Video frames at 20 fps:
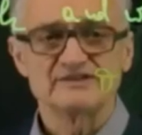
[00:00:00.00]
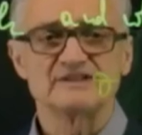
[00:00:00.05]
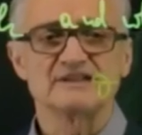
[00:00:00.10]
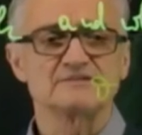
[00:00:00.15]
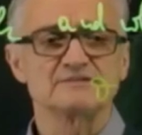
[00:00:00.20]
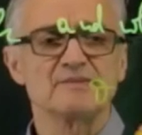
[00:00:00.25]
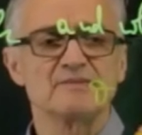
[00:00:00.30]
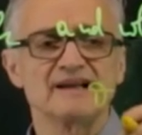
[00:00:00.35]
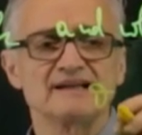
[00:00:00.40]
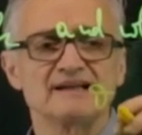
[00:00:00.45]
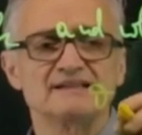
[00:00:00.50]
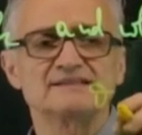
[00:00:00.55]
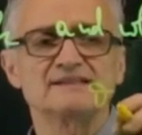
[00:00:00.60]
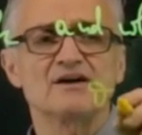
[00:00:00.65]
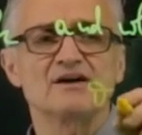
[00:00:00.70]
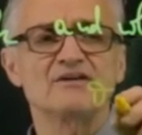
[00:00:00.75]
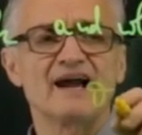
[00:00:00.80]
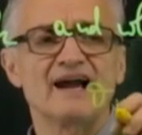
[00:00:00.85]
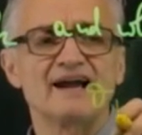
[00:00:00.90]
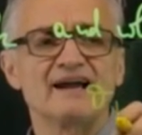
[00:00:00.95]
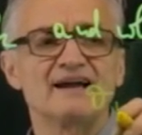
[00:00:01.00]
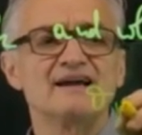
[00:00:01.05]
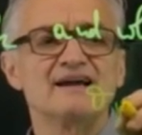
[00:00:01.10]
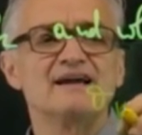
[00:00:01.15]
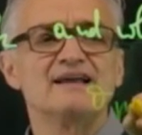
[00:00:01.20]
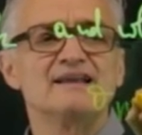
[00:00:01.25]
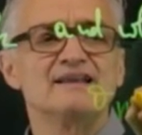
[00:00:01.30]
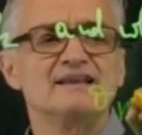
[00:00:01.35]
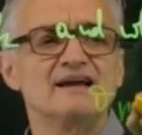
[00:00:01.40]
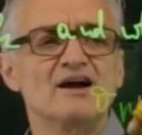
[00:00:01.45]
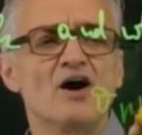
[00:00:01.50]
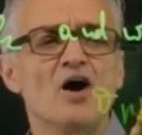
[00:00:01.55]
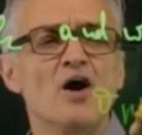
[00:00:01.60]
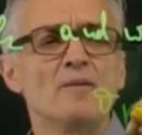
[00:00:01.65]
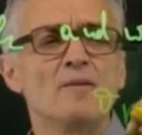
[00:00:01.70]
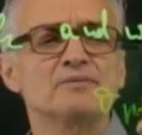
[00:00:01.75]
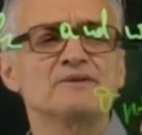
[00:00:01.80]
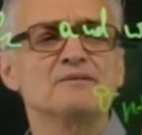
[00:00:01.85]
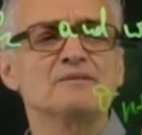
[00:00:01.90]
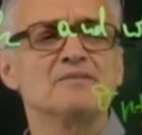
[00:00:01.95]
6 minutes. Okay, the
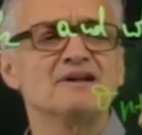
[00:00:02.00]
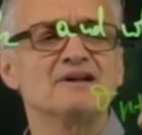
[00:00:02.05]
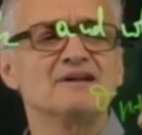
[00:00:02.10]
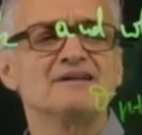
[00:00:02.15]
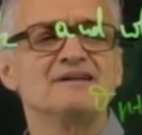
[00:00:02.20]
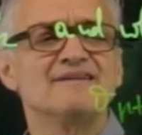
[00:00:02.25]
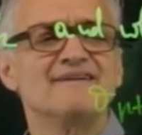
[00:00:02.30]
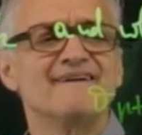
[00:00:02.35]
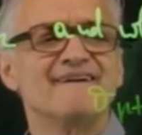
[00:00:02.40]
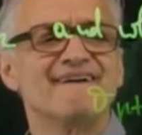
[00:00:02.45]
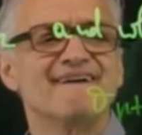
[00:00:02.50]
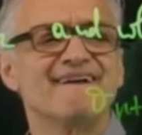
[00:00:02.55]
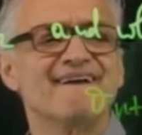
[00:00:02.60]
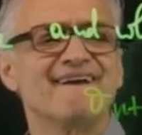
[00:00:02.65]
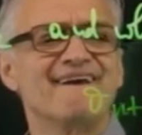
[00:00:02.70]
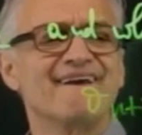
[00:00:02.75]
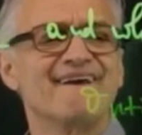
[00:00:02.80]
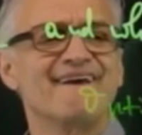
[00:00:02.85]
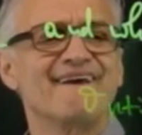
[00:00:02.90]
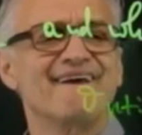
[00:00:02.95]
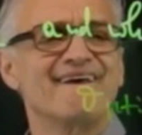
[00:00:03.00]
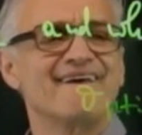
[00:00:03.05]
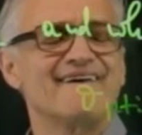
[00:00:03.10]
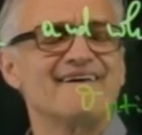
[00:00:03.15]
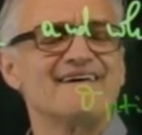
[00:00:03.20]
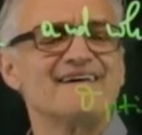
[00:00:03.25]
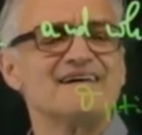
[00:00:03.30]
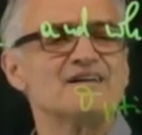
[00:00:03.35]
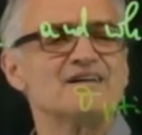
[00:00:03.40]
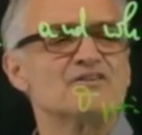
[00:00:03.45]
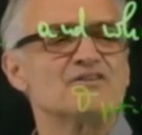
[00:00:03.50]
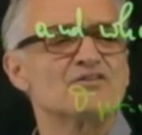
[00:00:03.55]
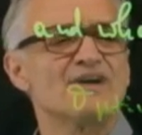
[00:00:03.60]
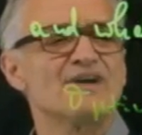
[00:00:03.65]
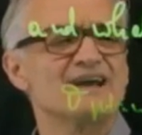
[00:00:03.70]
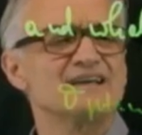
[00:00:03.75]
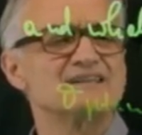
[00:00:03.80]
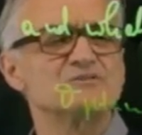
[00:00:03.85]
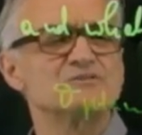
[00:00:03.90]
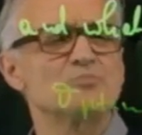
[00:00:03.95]
optimal
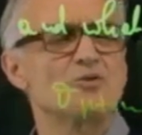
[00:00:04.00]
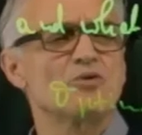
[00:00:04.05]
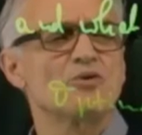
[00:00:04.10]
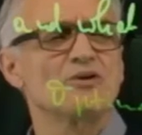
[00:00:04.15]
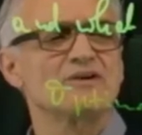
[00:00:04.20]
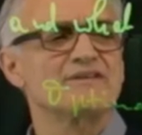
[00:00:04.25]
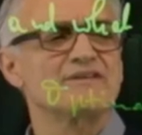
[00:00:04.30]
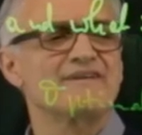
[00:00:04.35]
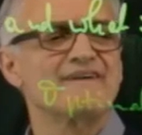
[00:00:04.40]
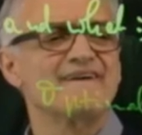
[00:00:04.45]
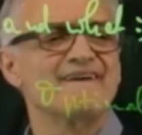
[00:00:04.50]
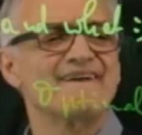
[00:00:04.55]
transport